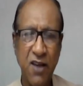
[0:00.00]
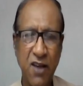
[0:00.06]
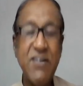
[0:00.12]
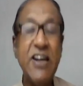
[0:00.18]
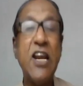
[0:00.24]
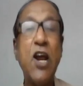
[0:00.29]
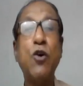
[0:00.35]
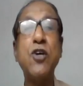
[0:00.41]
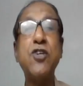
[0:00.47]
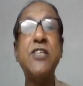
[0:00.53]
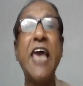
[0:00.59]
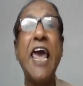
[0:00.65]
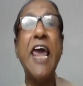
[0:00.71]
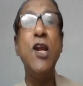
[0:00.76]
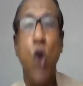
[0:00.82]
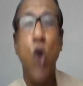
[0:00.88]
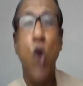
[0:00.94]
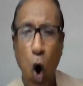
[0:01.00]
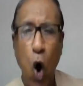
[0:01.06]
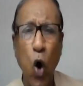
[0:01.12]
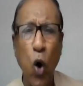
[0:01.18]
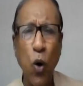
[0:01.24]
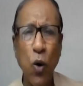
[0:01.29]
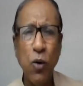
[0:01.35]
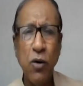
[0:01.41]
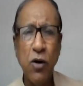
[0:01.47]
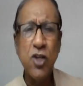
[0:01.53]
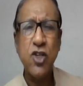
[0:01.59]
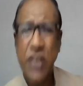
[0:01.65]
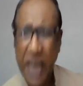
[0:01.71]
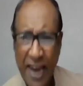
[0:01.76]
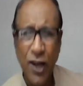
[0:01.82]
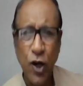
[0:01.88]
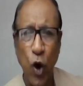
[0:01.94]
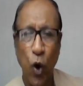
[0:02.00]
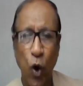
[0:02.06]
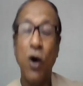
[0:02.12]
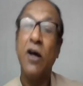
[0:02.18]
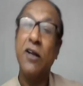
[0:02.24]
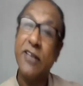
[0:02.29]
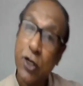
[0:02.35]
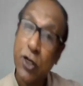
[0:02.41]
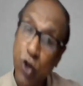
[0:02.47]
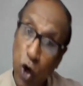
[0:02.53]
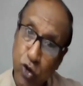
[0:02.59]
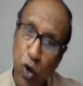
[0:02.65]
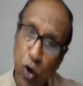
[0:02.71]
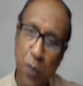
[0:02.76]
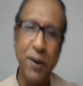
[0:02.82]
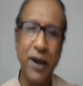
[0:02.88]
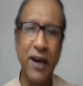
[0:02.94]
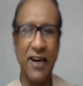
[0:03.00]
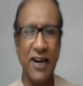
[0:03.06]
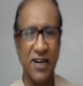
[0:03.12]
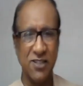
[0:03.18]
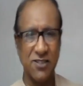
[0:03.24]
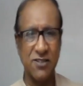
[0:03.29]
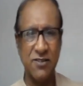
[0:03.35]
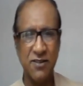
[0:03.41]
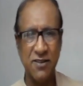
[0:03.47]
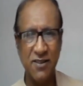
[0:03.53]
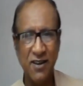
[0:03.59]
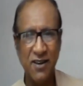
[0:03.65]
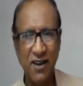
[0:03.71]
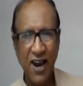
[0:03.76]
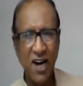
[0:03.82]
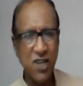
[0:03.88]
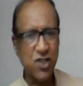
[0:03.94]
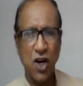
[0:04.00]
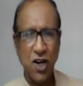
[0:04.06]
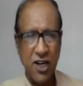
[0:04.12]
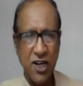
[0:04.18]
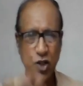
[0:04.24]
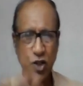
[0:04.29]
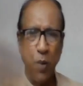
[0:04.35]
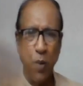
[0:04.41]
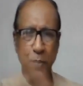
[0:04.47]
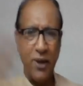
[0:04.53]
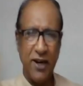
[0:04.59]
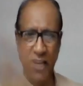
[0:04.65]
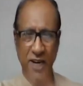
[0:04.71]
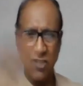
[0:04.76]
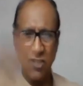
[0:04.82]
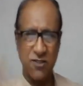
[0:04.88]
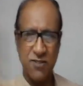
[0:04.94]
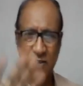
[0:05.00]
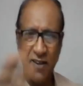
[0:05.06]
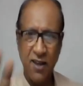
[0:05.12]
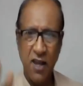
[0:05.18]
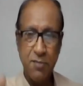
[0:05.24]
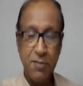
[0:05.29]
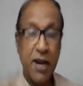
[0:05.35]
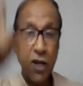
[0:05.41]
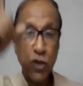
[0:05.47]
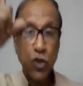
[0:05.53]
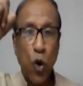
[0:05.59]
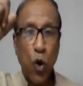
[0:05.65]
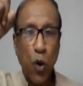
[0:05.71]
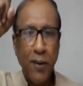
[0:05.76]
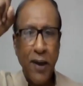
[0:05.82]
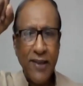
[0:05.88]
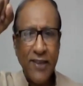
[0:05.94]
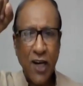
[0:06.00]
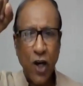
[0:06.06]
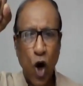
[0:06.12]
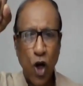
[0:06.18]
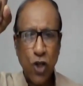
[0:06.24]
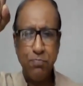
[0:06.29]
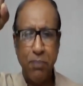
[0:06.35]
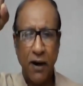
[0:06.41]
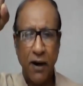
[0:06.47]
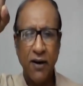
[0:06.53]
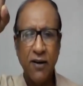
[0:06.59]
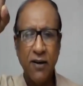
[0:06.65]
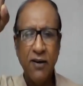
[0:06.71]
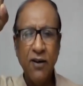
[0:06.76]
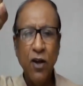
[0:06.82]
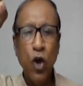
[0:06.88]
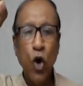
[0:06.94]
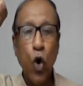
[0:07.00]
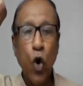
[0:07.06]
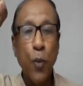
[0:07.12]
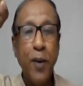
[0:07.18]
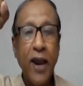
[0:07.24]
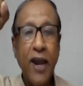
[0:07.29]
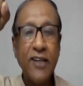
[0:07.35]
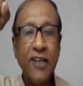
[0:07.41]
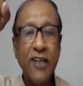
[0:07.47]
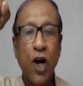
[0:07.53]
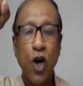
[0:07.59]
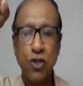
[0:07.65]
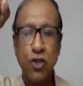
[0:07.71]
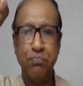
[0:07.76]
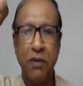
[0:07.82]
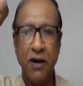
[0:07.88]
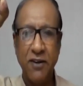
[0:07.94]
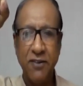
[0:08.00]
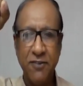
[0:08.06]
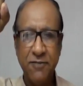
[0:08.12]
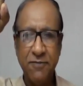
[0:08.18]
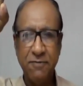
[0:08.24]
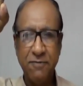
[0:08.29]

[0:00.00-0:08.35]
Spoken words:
When you have to say no, say no. That's also obedience. It's not disobedience, because you're obeying the gospel. Obeying the gospel.